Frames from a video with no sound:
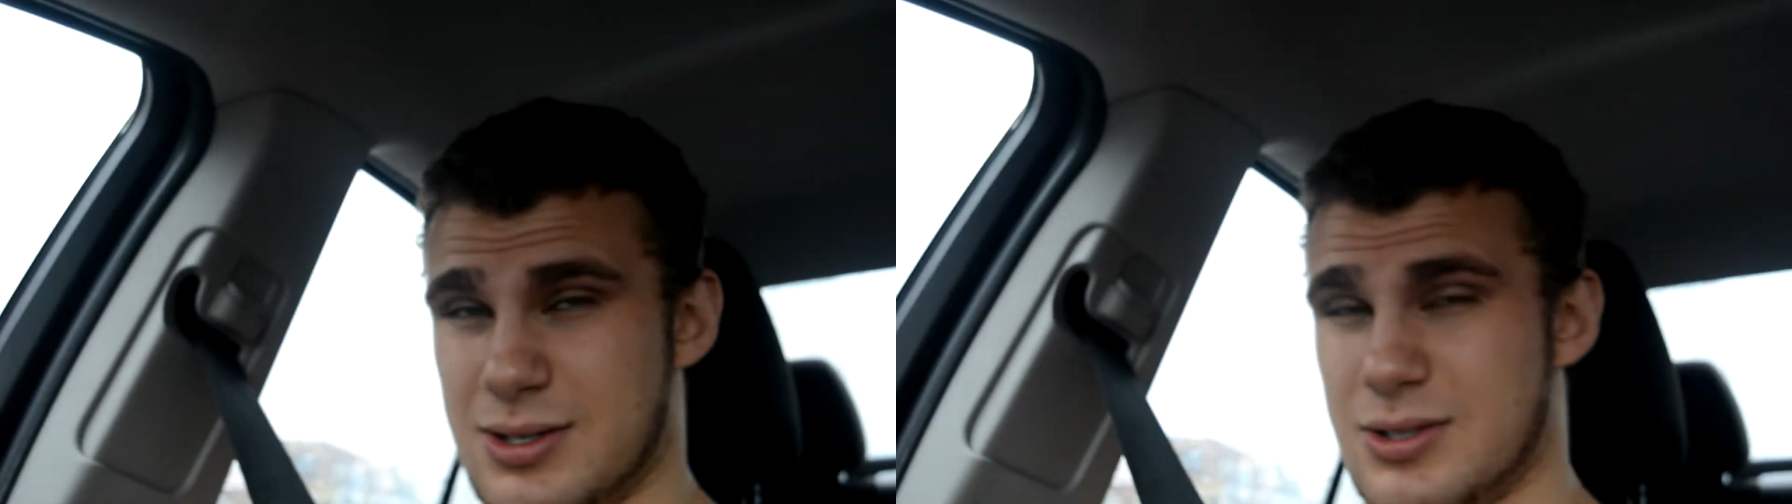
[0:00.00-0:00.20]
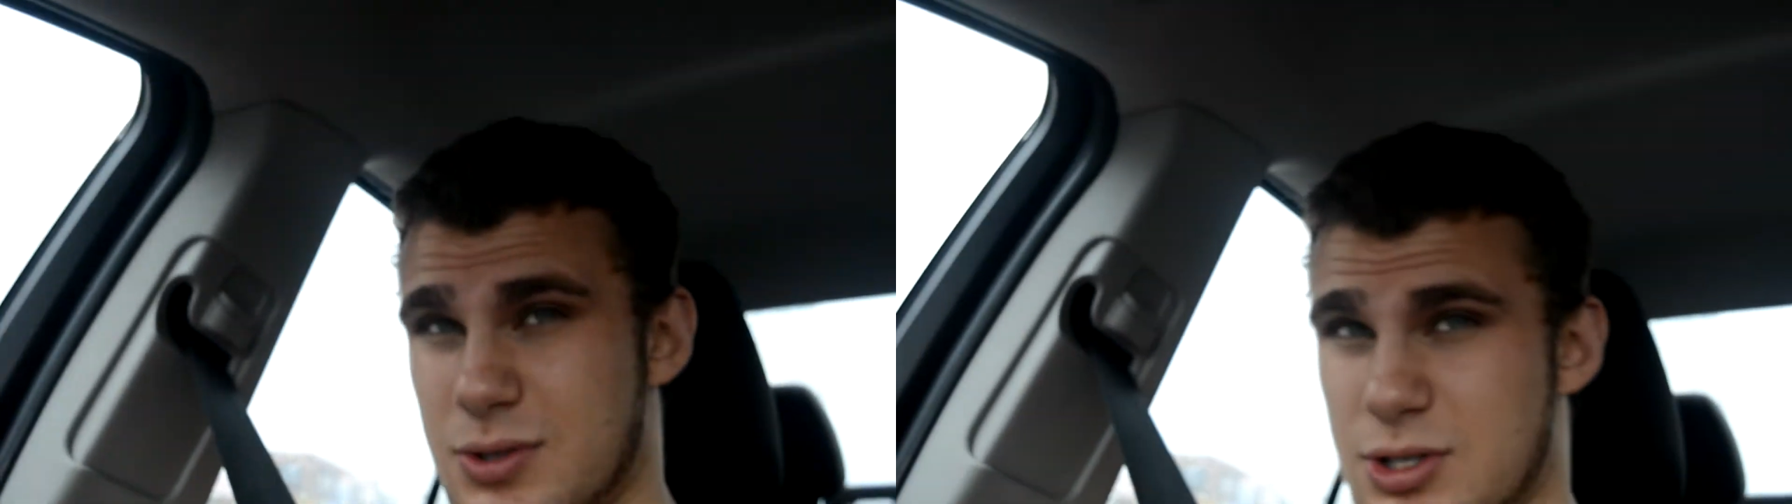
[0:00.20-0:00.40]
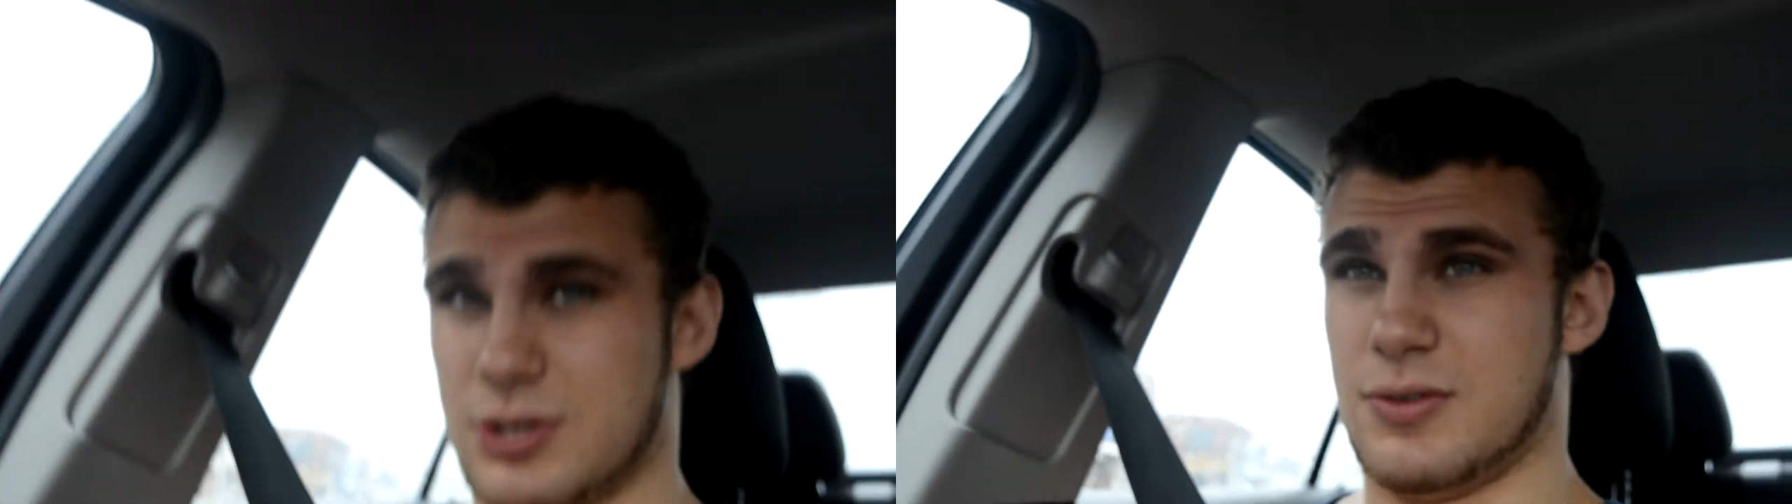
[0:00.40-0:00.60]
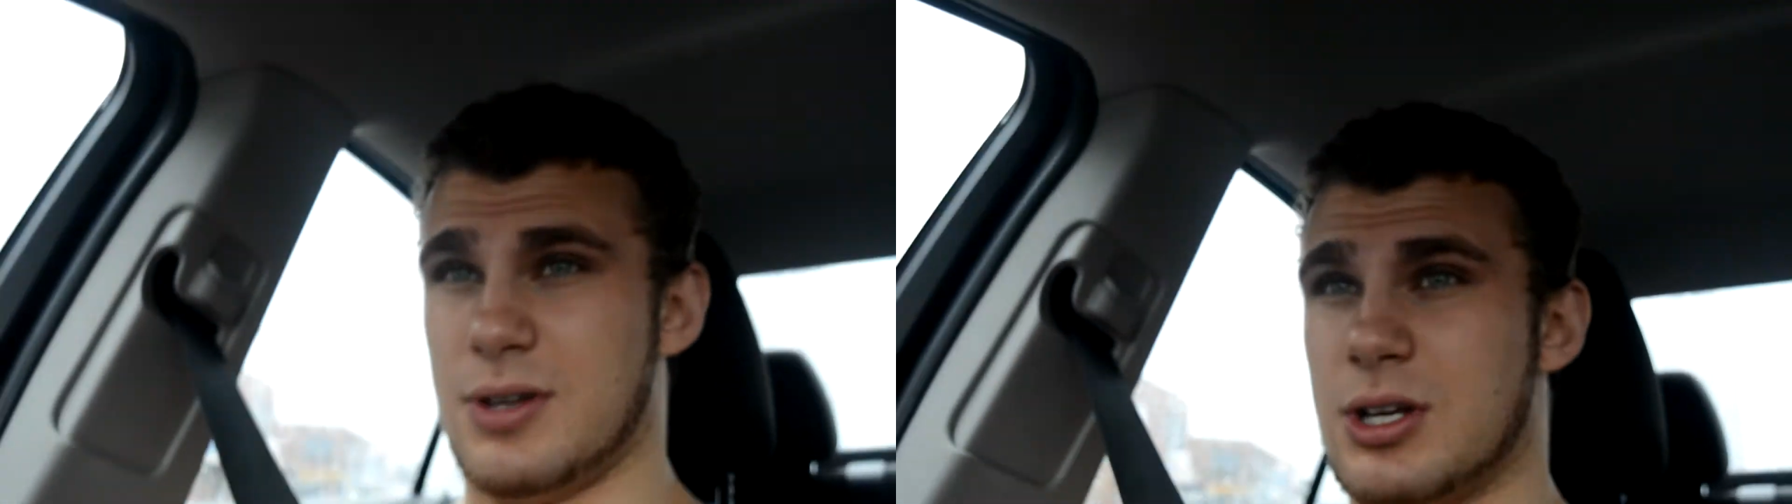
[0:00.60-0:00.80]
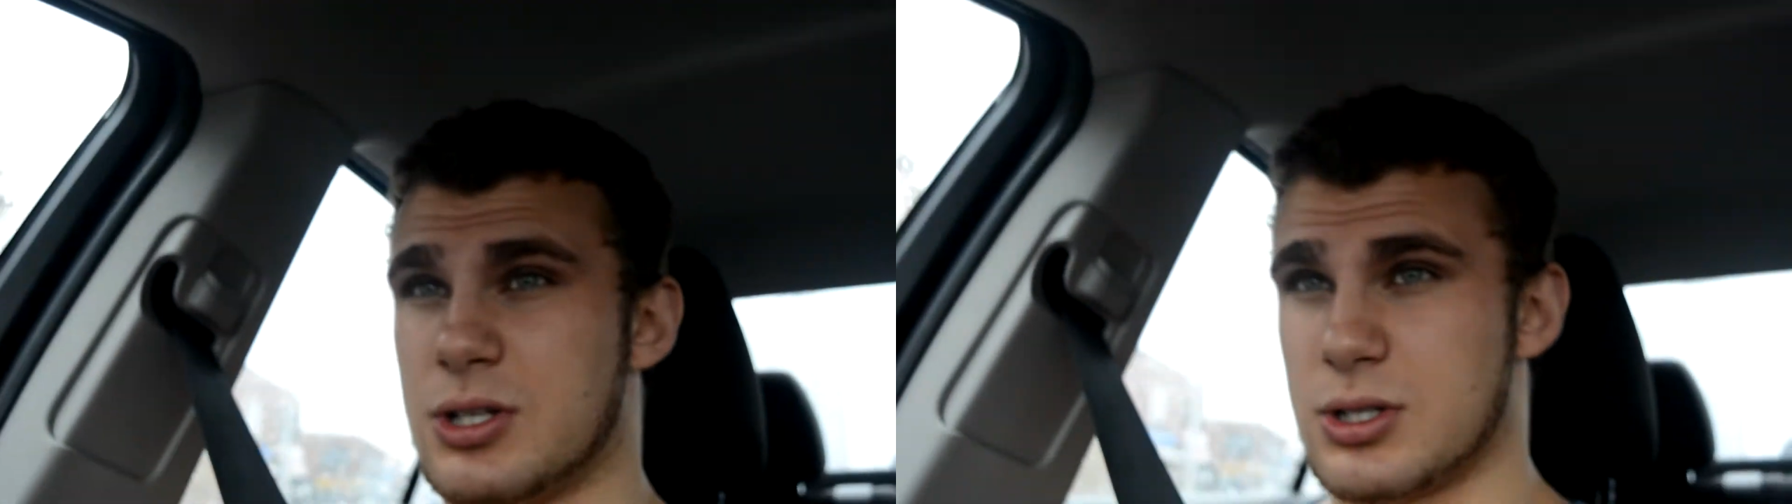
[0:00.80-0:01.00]
So we just
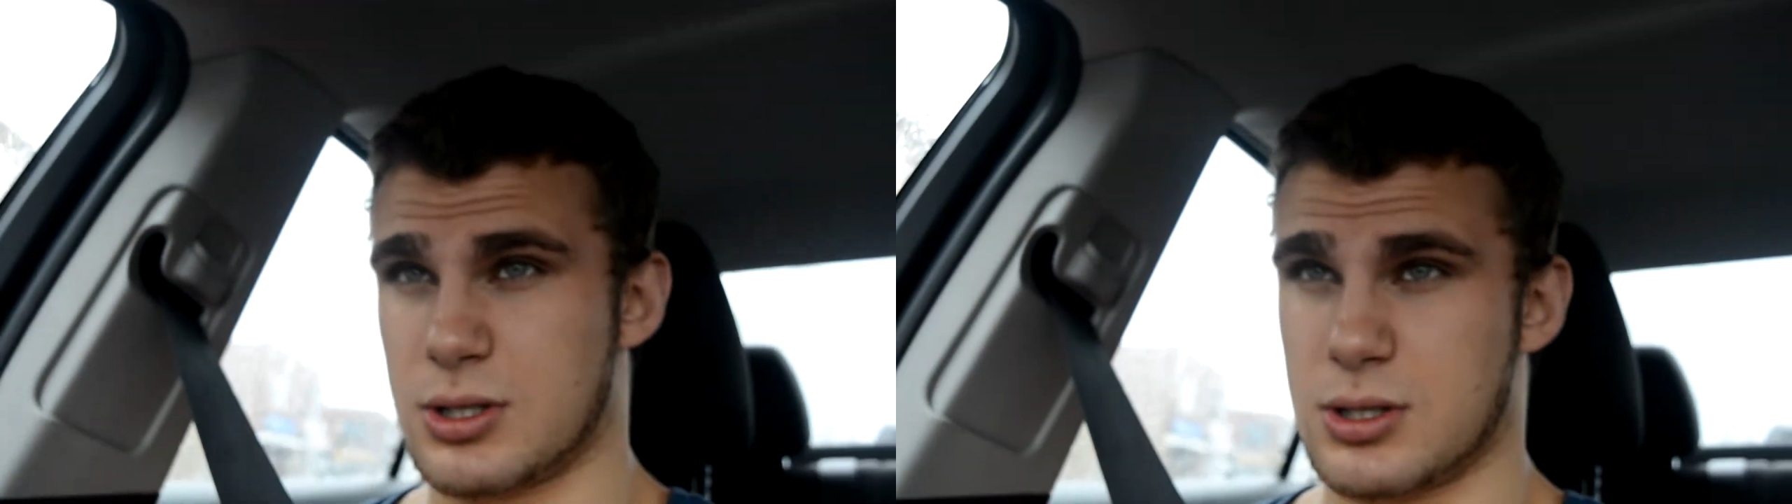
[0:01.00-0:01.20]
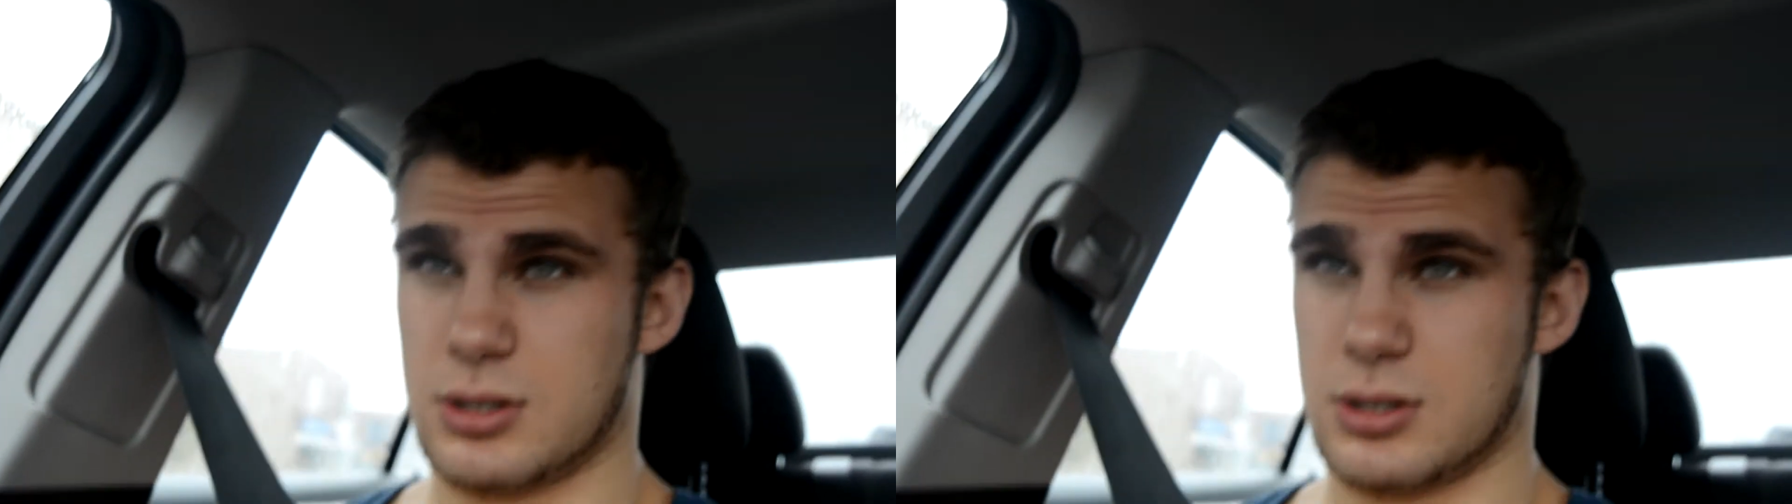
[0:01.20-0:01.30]
finished